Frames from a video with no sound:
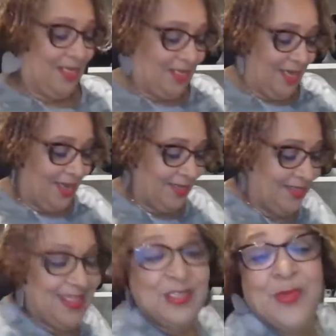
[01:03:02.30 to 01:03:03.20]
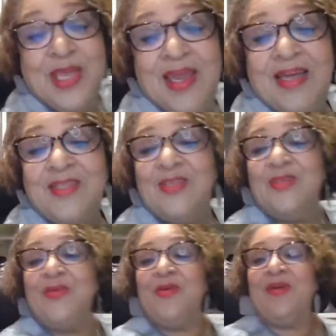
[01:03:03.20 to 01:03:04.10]
Yes, that's what I like to
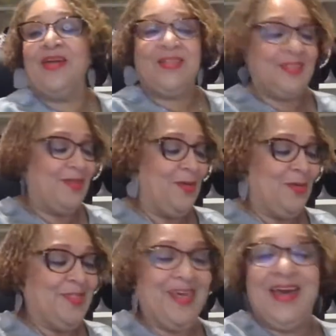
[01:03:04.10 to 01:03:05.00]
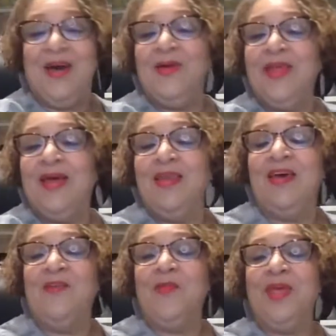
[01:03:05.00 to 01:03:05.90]
do, Grace. Sold out. I
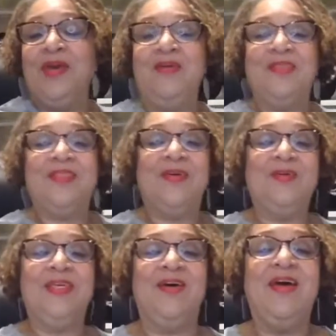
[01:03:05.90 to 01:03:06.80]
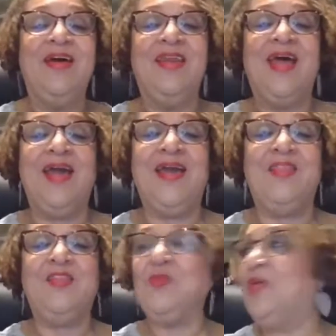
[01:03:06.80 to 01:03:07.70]
love when I hear sold out. Like I
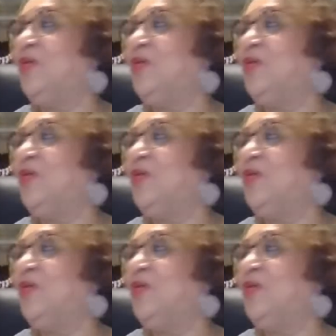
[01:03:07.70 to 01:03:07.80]
got this one.